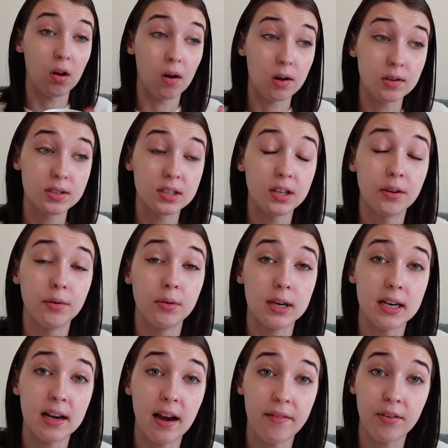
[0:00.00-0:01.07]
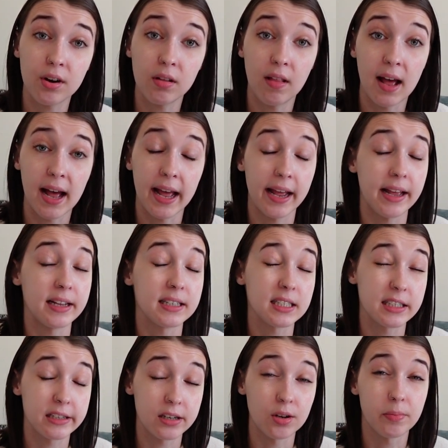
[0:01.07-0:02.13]
Also, Never Lie is
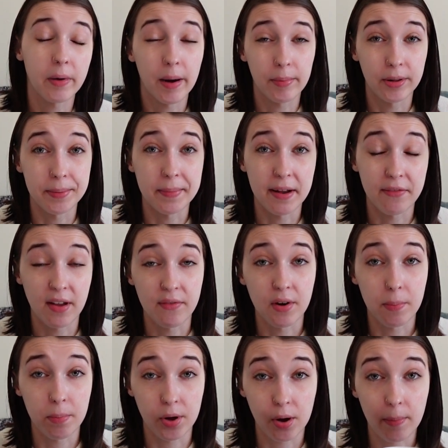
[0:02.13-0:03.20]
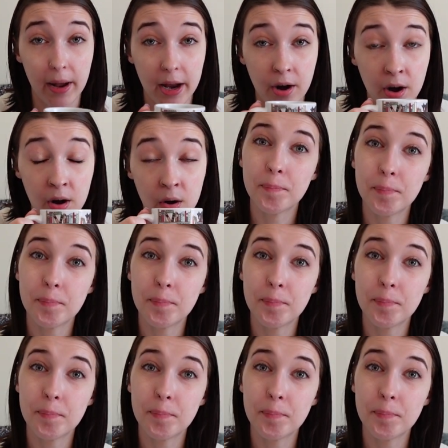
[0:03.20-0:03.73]
still probably my favorite book by her.